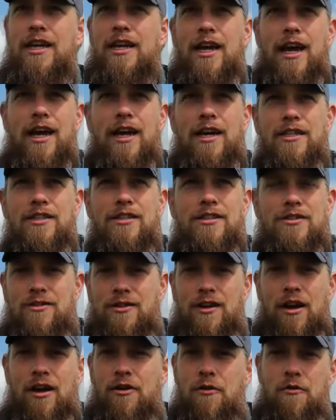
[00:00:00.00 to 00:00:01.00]
I
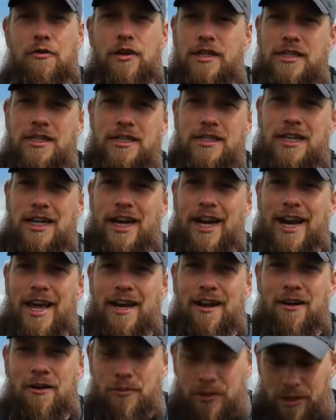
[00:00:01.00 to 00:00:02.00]
don't think this is going to
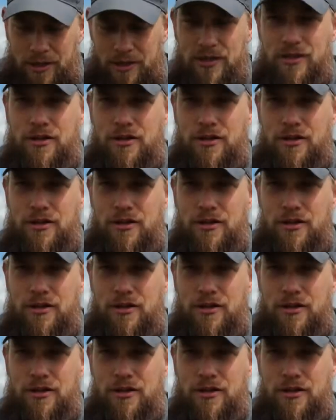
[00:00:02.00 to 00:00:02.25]
let up.